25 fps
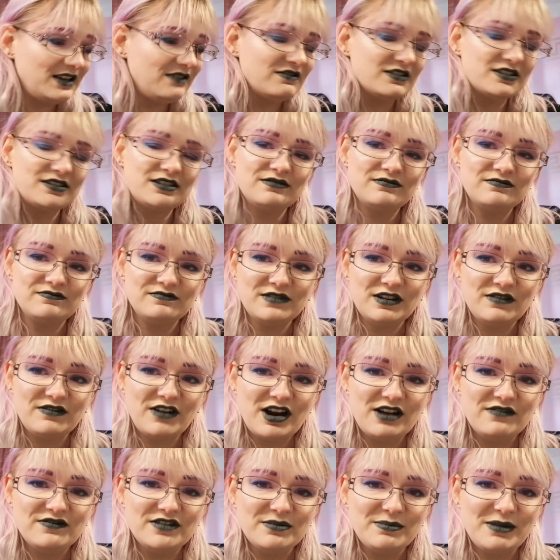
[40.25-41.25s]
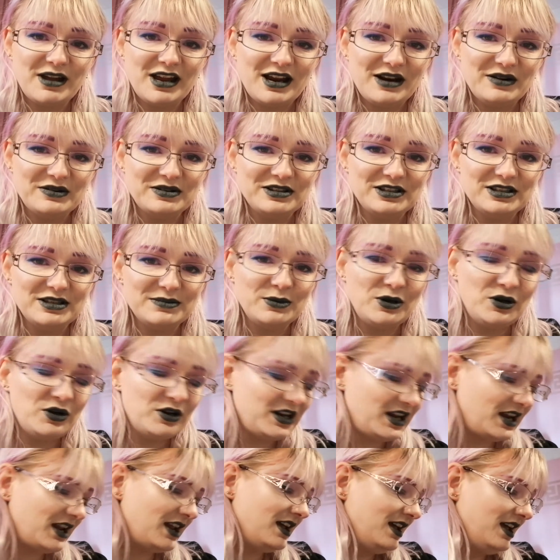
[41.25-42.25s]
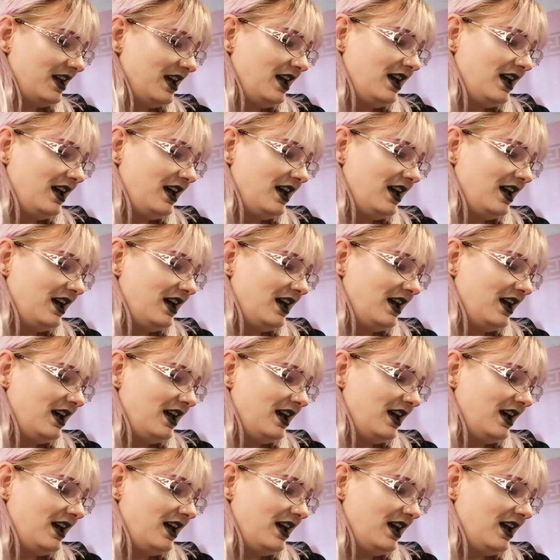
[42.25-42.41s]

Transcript: It arrived at my house this morning,